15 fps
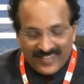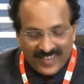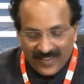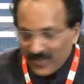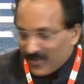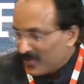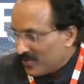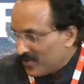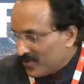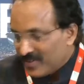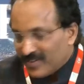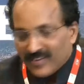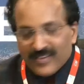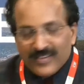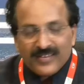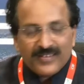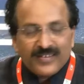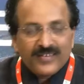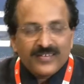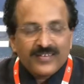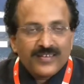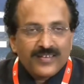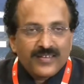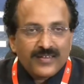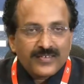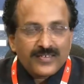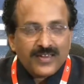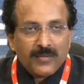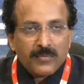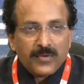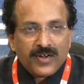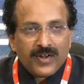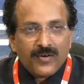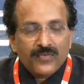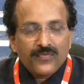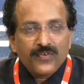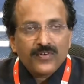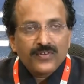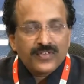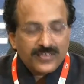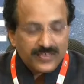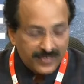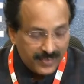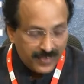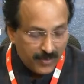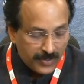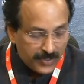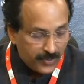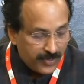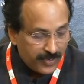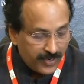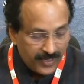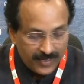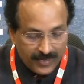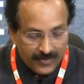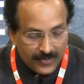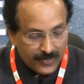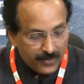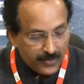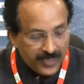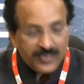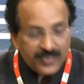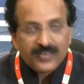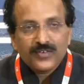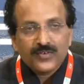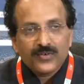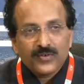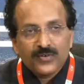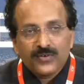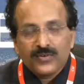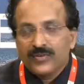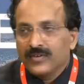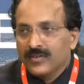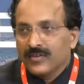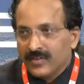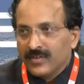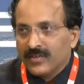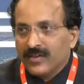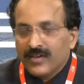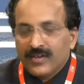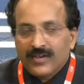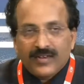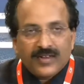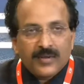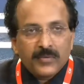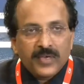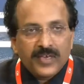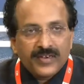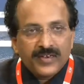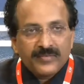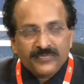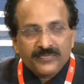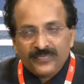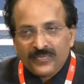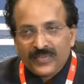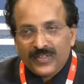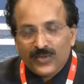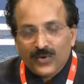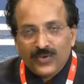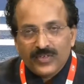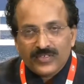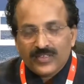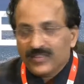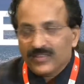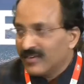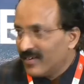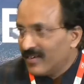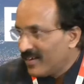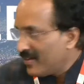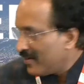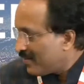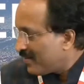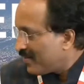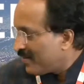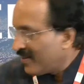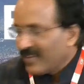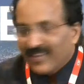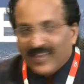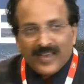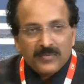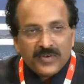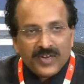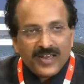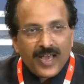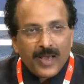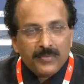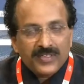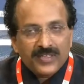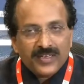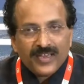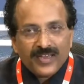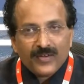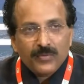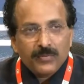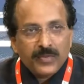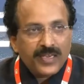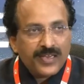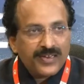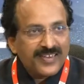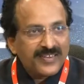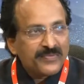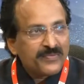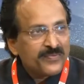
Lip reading: thank you, Shreya Rao, for this opportunity given to me to come here. Though it is the third day, I'm really happy that I could make it